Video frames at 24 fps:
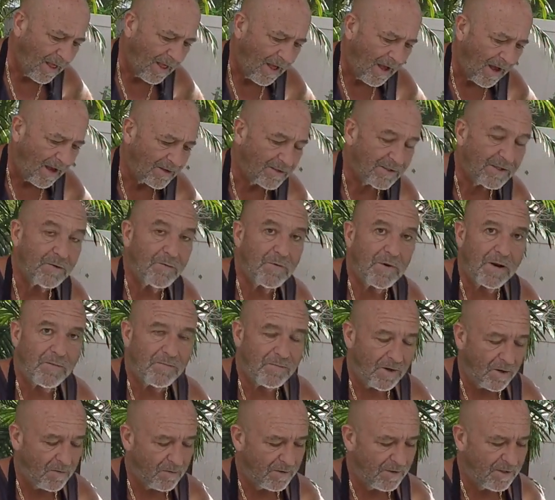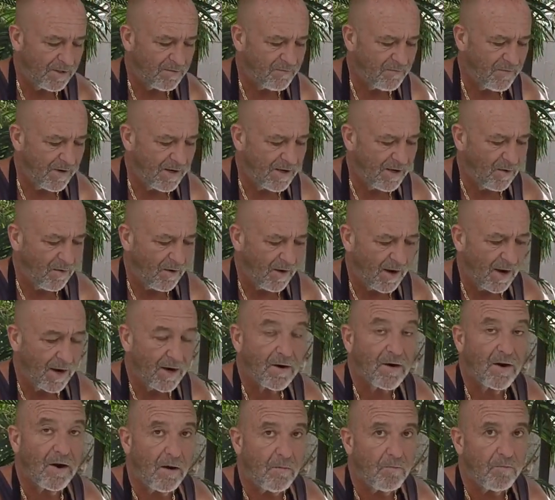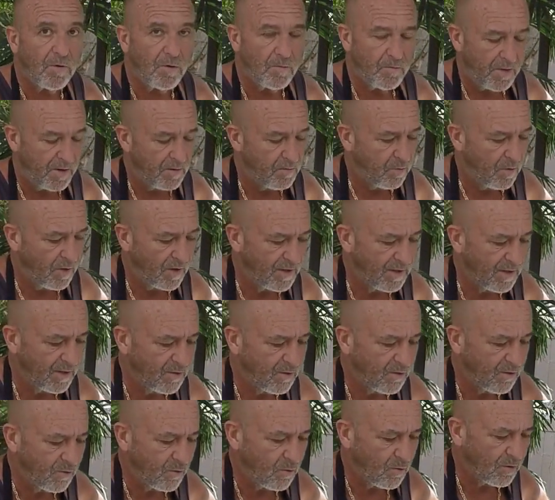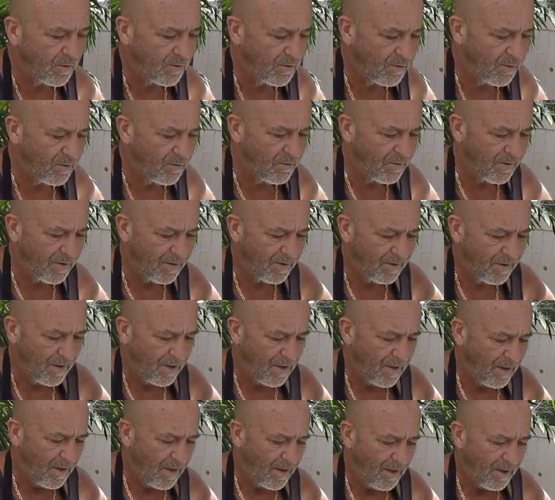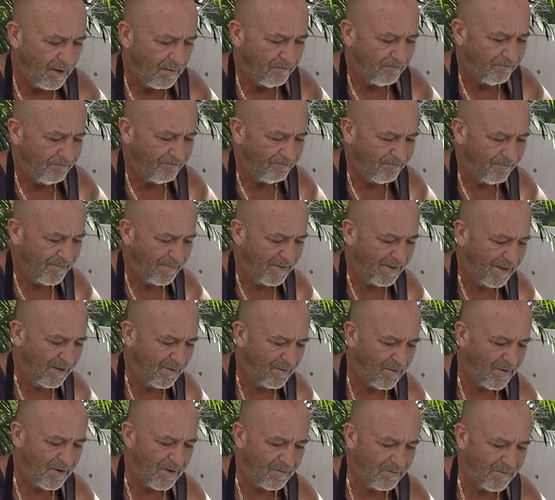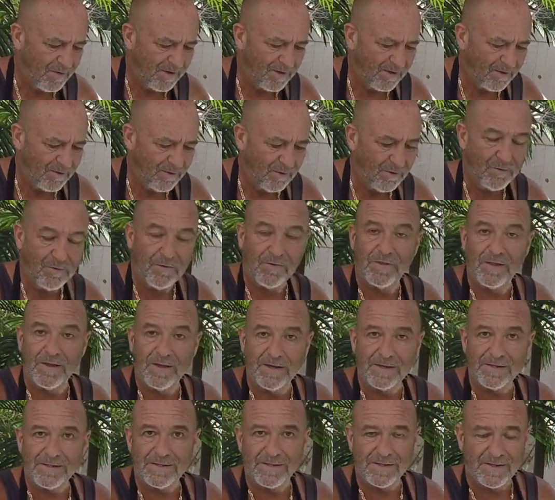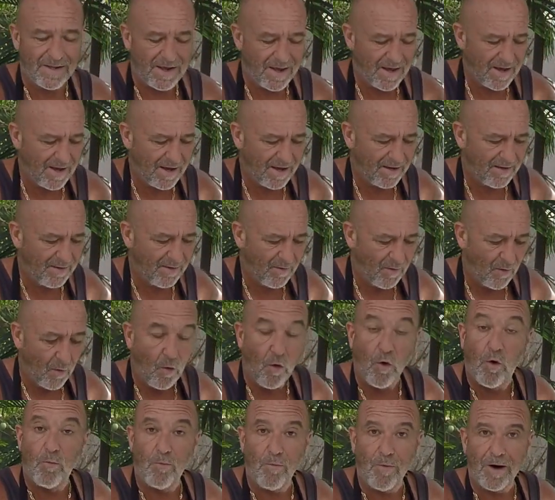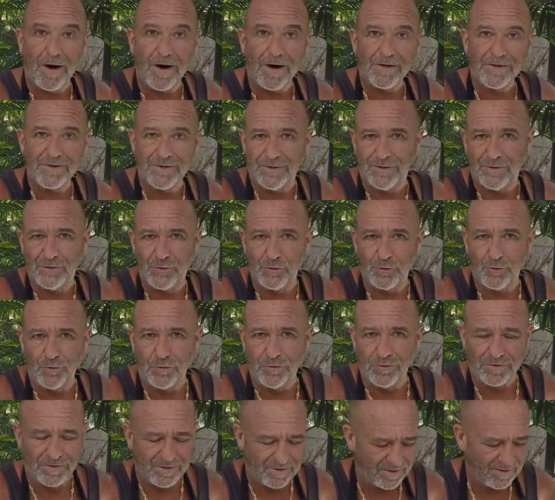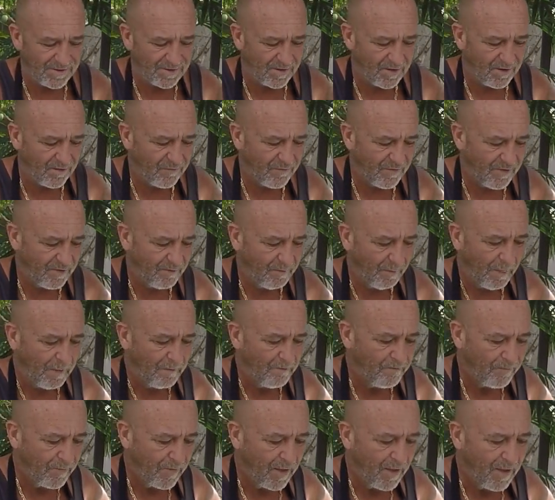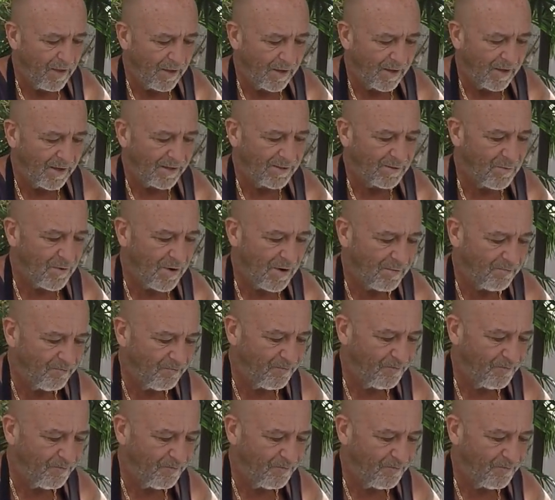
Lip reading: Actually, when I'm done with this video, I got a couple of people I need to talk to, and they want me to do this and that, home watch and tools and stuff. And guess what?